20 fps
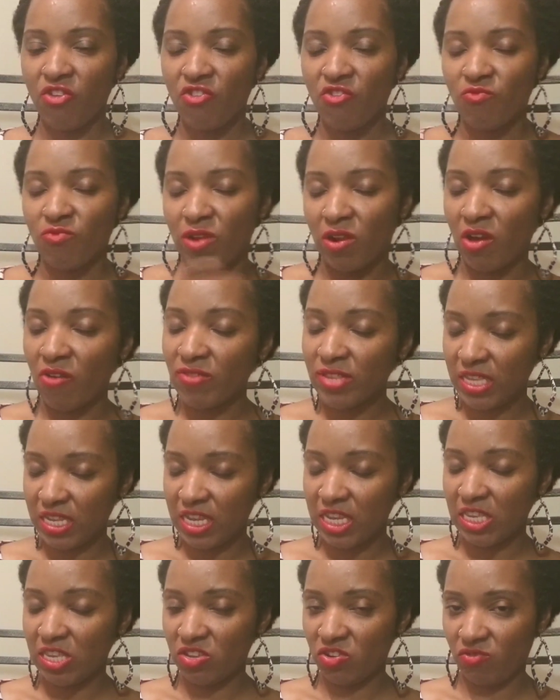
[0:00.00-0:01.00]
Run over to
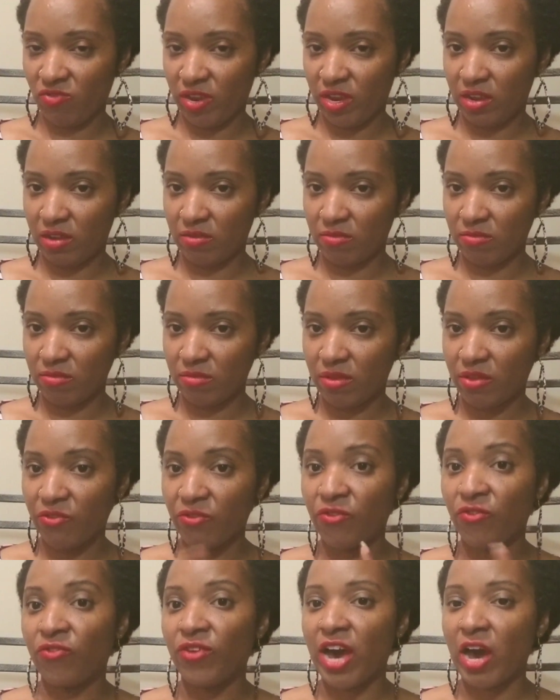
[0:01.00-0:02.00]
Instagram,
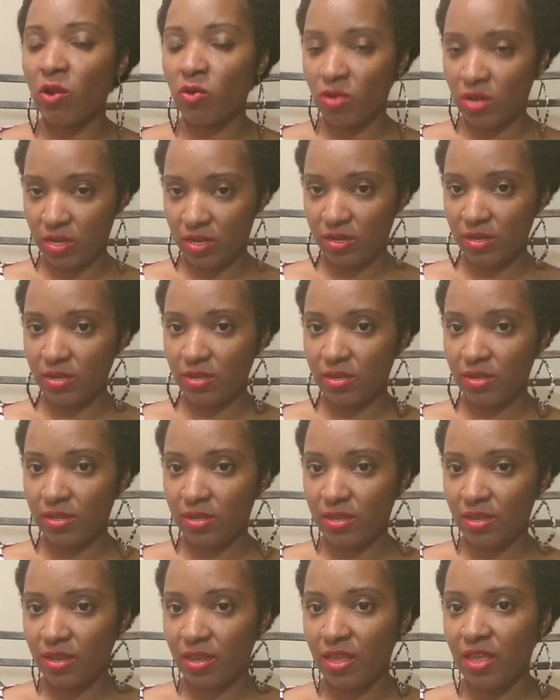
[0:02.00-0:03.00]
follow her.
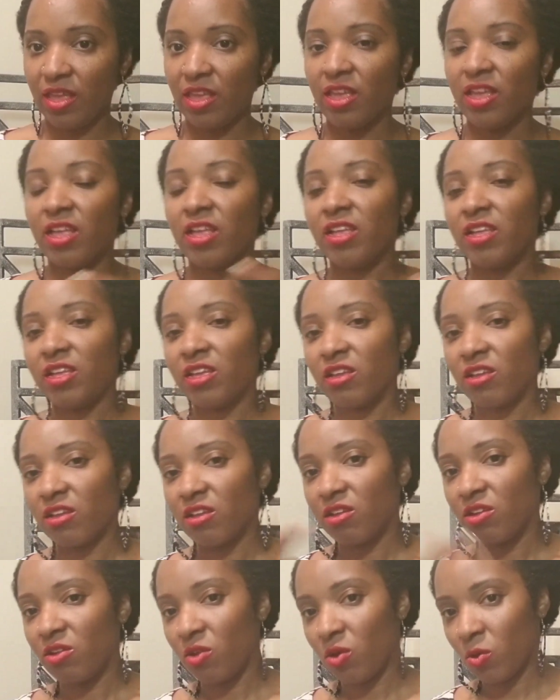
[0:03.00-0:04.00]

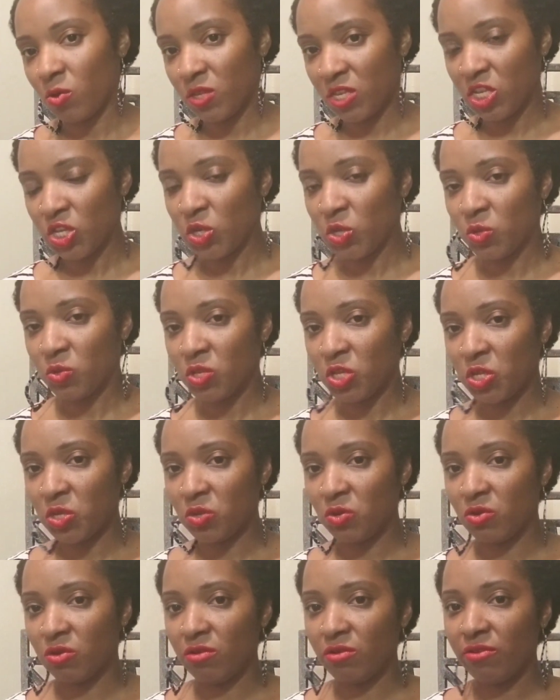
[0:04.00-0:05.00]
Go to
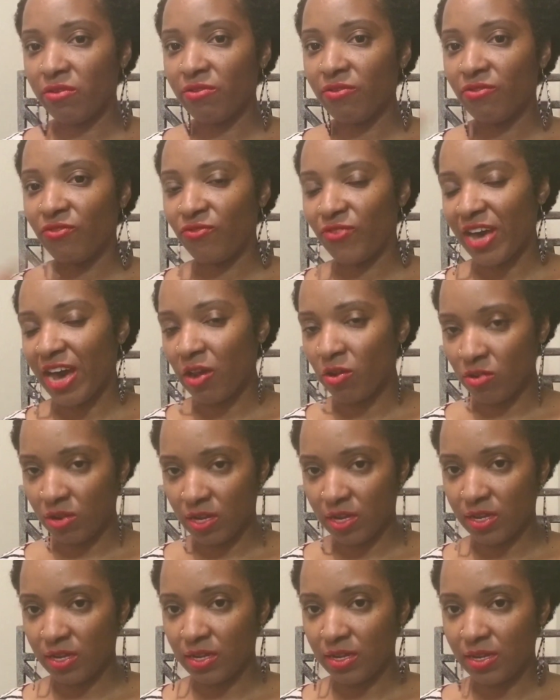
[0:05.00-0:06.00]
YouTube, follow
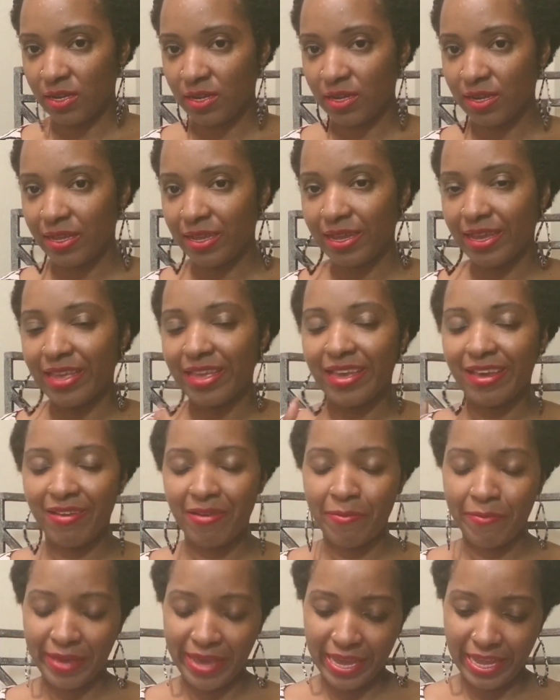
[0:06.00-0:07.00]
her, come
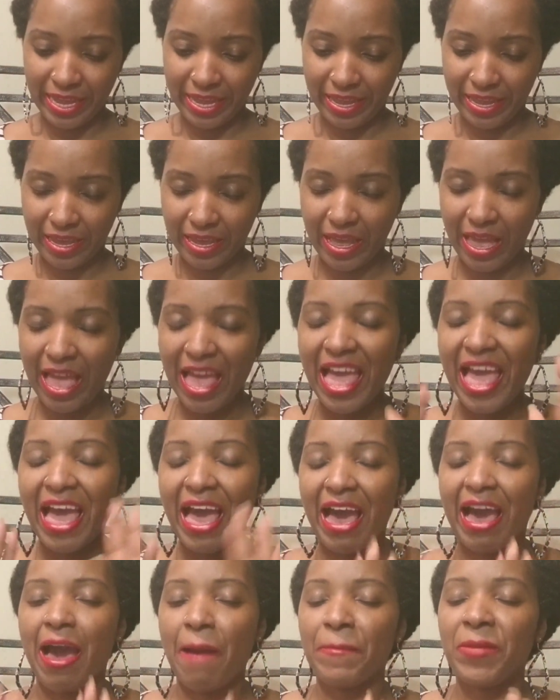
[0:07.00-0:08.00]
back here.
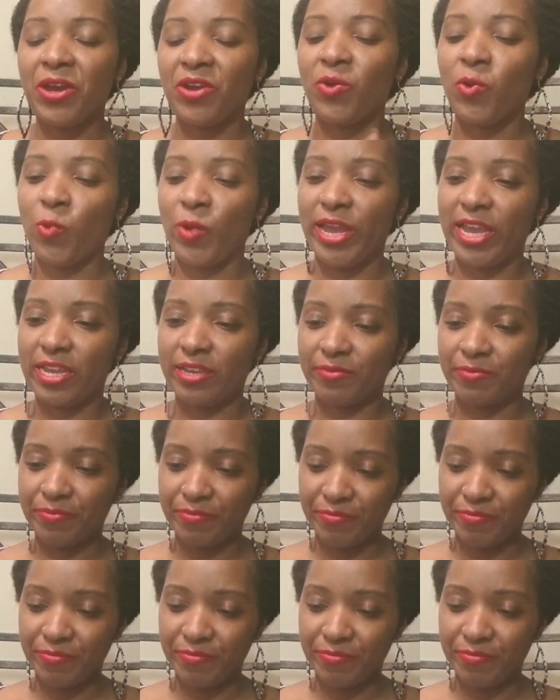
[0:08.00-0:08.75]
I'm gonna wait.